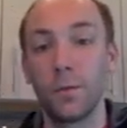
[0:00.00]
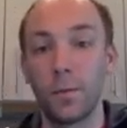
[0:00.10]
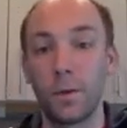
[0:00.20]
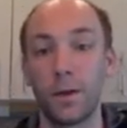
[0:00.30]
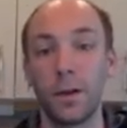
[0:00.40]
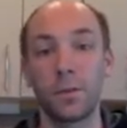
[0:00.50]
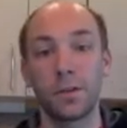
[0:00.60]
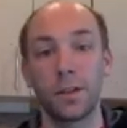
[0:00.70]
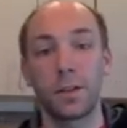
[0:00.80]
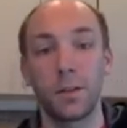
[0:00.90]
on number
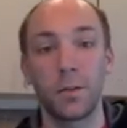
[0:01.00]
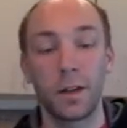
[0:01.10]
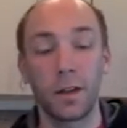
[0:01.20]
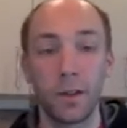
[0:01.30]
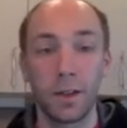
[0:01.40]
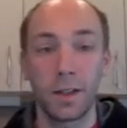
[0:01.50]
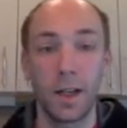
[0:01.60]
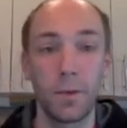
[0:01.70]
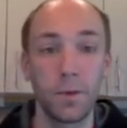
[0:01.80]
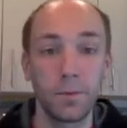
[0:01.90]
6 here, we're given a
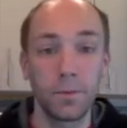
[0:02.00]
table